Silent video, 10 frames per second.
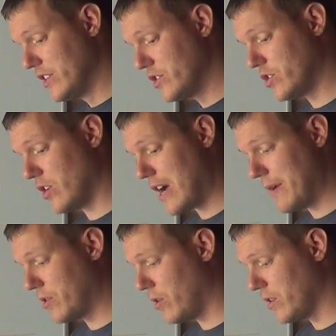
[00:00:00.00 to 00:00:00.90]
So
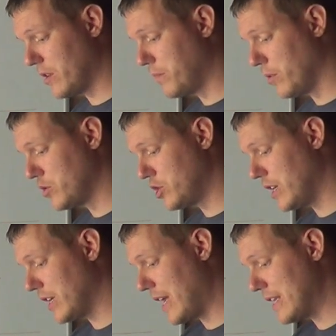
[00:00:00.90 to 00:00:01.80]
I'm calling
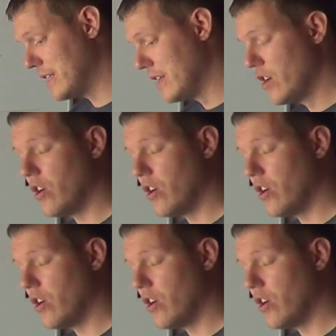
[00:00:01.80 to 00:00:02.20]
bullshit again.